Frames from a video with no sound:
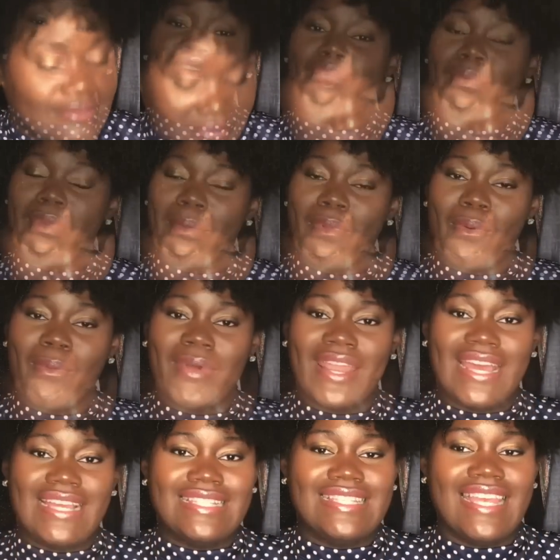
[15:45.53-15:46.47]
So remember
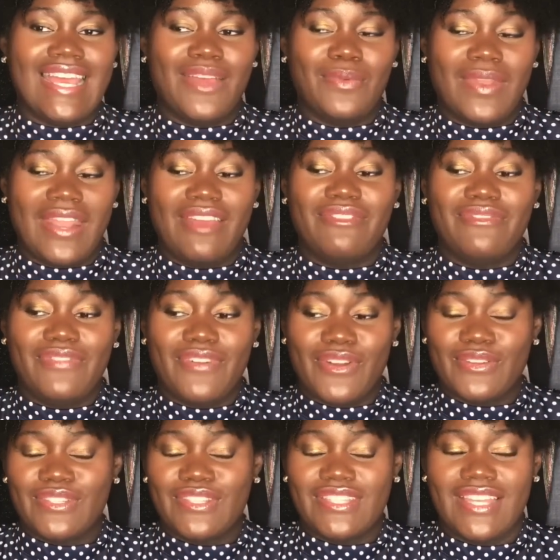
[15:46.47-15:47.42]
when I said when I
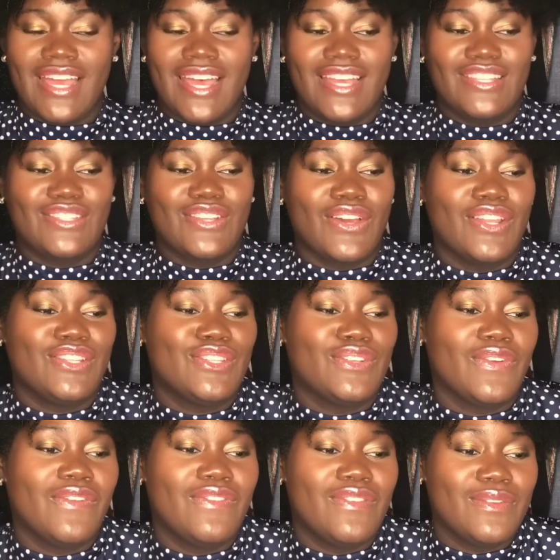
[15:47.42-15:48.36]
first started
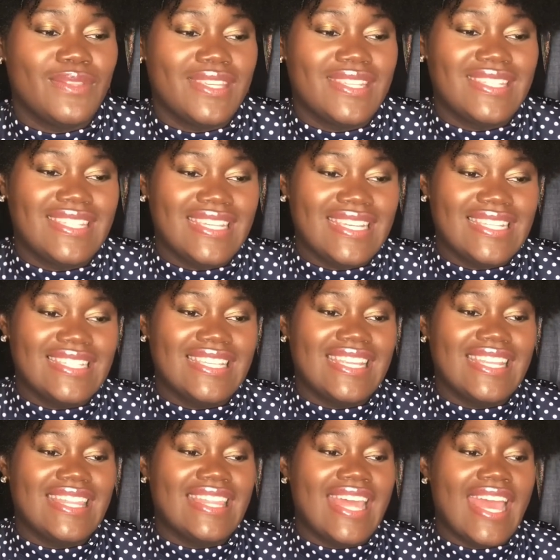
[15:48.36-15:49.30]
to review this
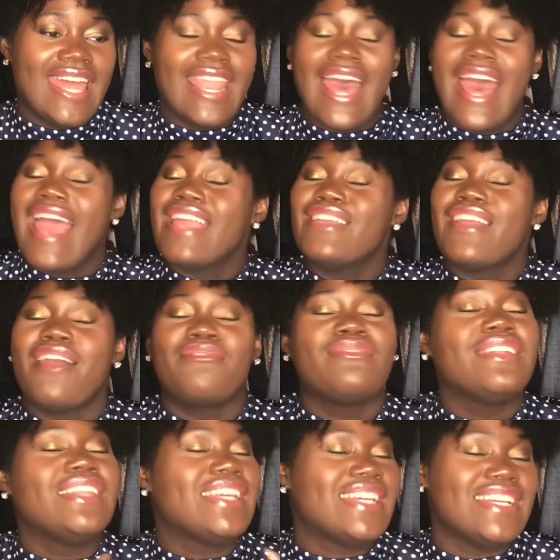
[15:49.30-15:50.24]
season that I
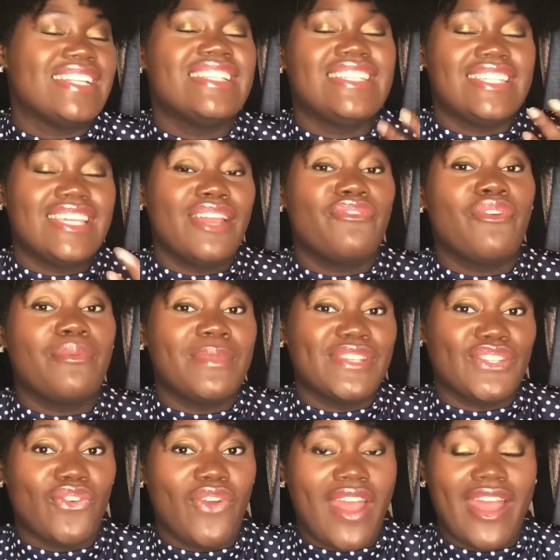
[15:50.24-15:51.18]
really couldn't see it for
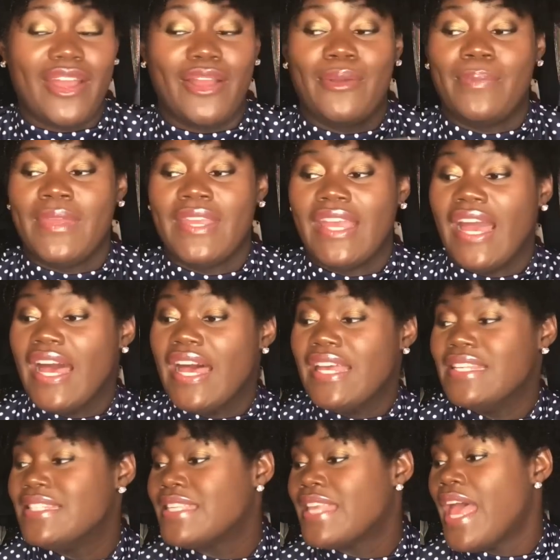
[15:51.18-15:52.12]
Miss Cracker
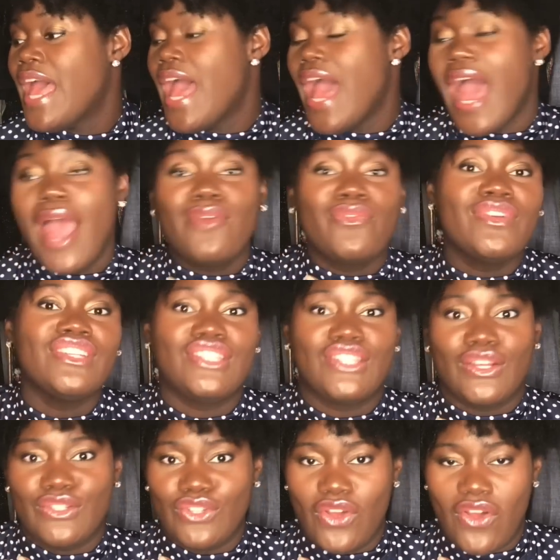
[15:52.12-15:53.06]
because I
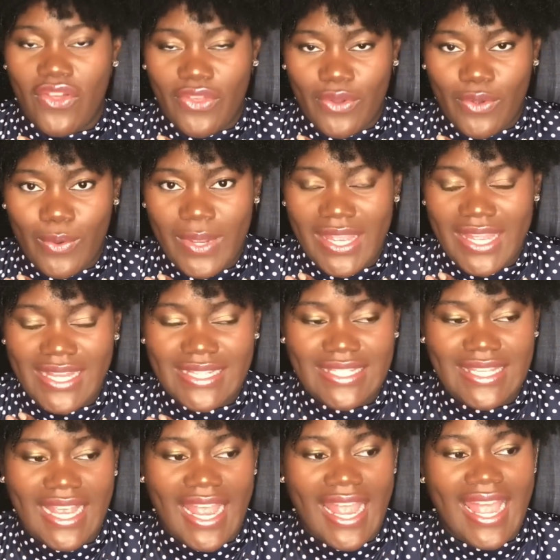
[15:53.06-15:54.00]
researched all the
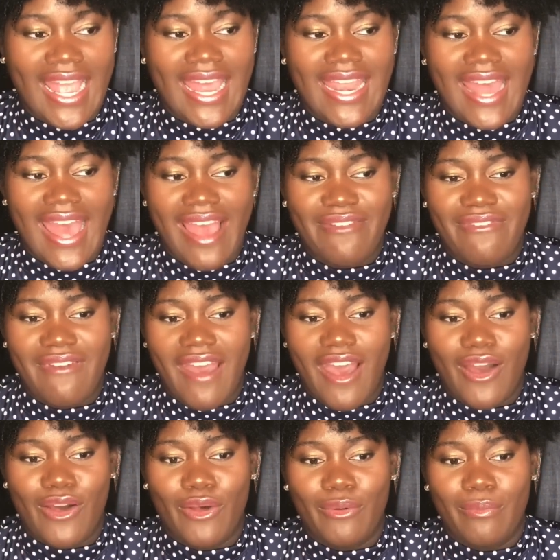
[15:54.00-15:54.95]
queens and I
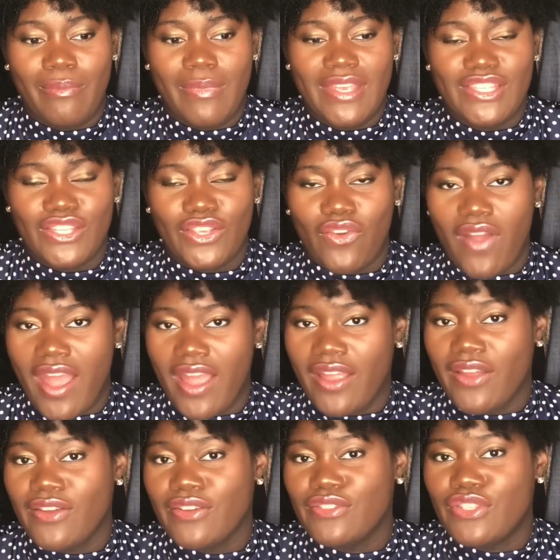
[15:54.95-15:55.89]
found Miss
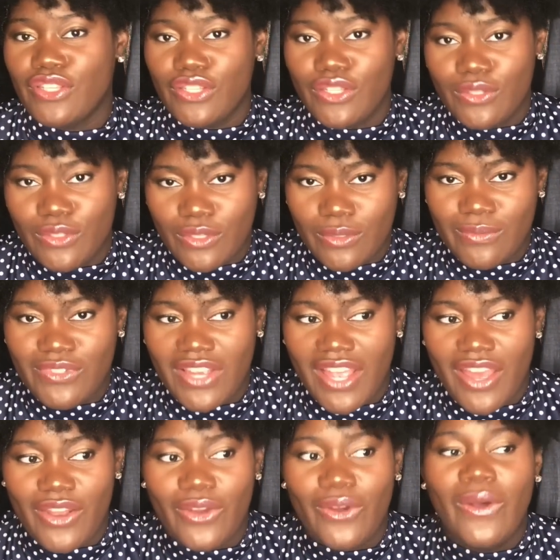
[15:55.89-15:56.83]
Cracker's YouTube
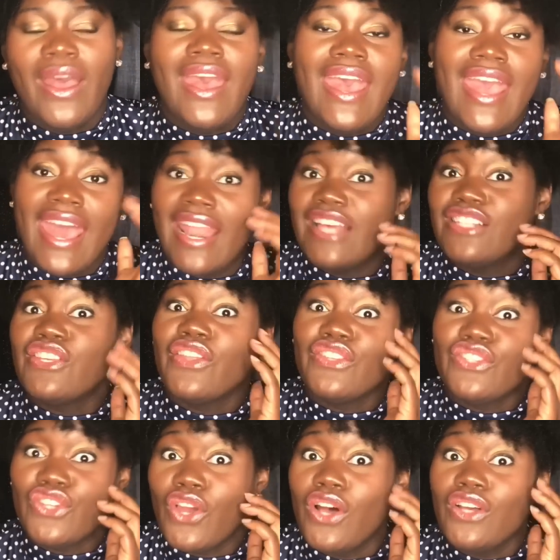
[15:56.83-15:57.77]
channel and I
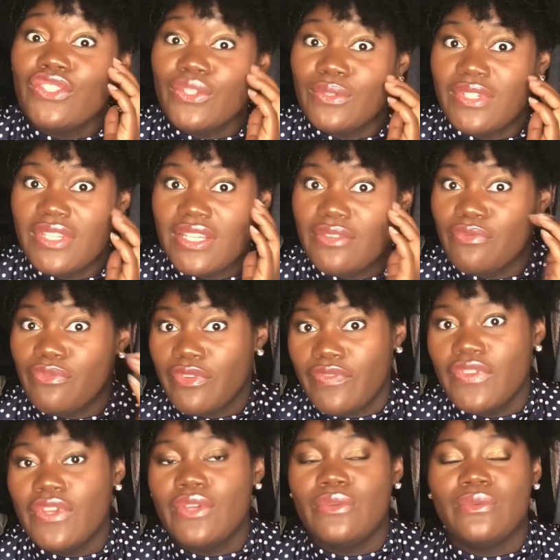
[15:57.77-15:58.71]
saw that she also did
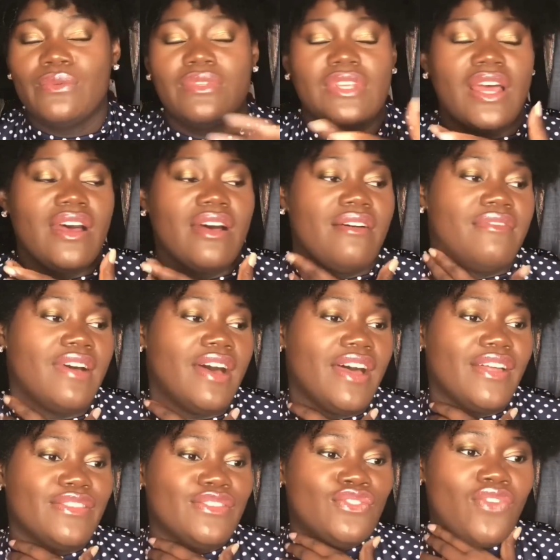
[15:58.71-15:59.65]
reviews
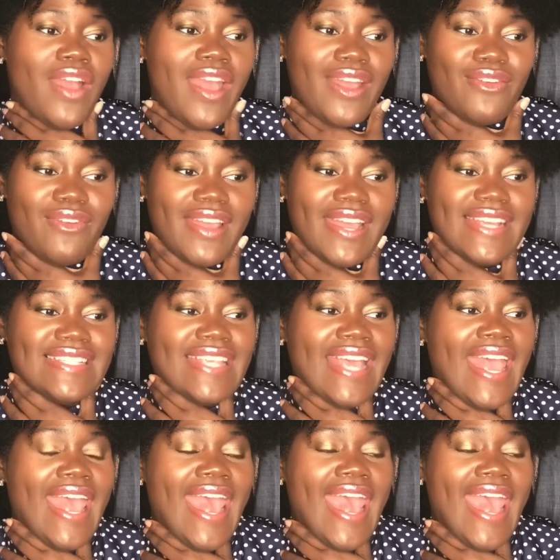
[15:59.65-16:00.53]
of Drag Race